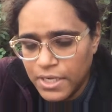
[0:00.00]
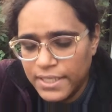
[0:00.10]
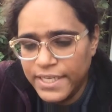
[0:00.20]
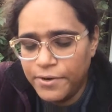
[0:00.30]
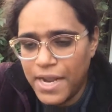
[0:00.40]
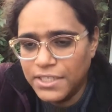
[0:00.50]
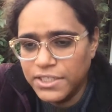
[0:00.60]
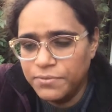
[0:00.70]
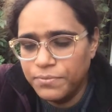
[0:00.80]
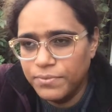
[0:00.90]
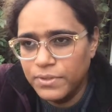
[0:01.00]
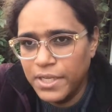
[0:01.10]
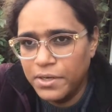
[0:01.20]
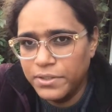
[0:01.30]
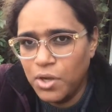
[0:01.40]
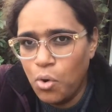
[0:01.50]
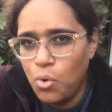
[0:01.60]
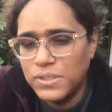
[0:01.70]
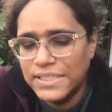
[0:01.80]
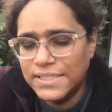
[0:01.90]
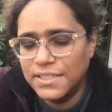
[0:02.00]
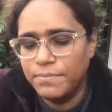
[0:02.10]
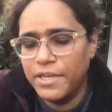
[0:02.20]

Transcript: They actually the the whole system.